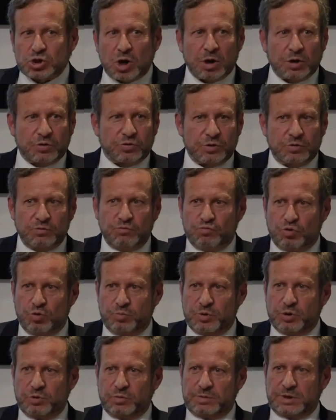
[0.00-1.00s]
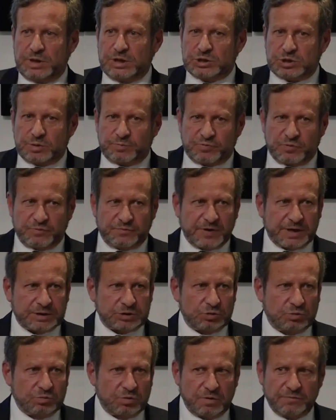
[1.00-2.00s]
Jonathan Gruber is a
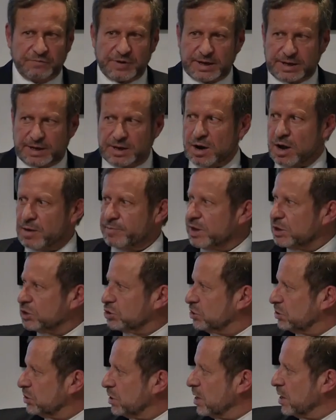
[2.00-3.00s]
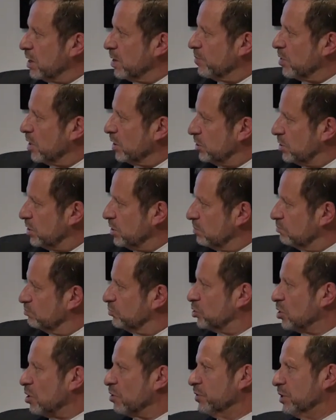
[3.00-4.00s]
professor of economics at MIT.
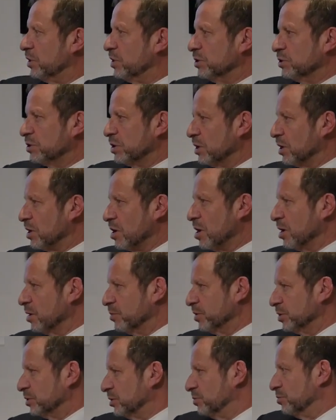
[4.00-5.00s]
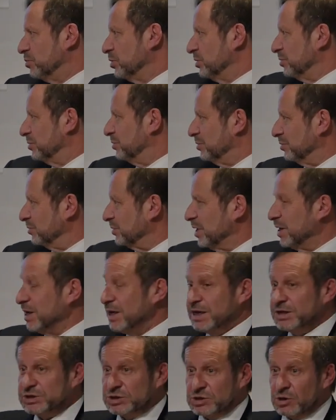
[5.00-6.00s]
Sorry, he's an economist, but
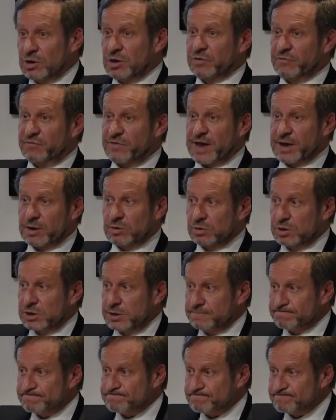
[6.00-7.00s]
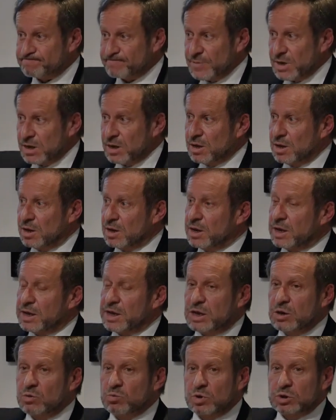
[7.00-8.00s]
he's still on the faculty.
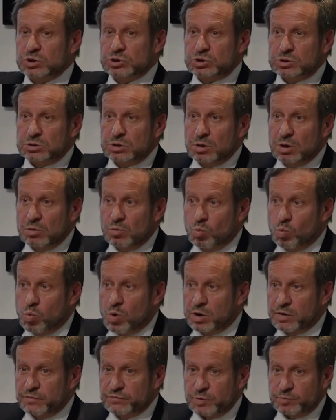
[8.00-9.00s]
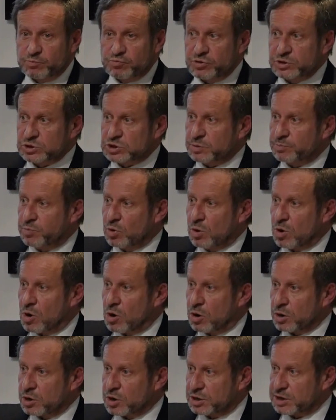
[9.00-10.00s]
He was one of the principal
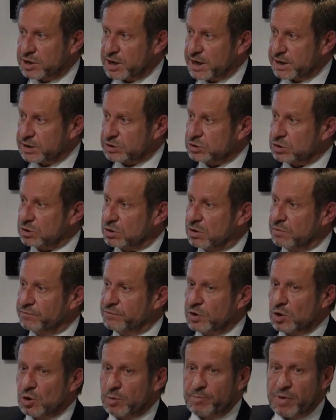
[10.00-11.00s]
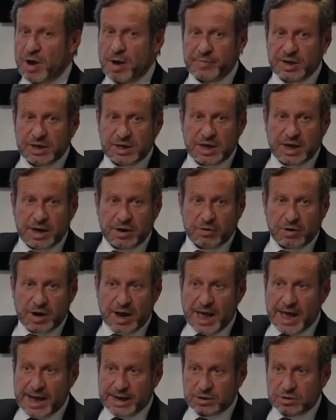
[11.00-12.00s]
architects of the
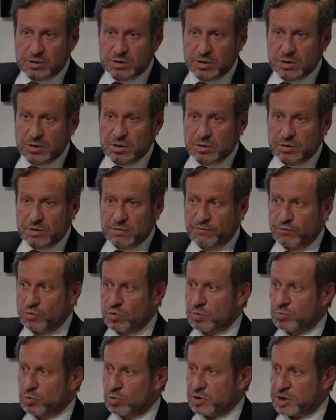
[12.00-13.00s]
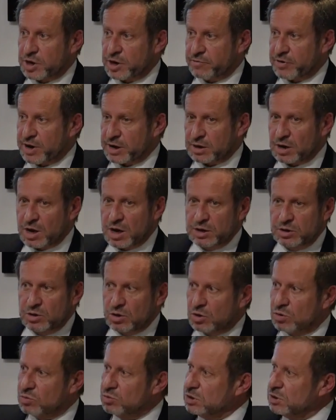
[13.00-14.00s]
Obamacare Act, the Affordable Care Act. I
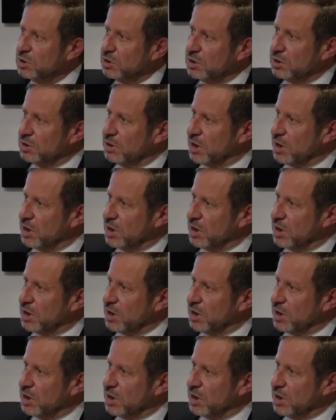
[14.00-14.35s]
know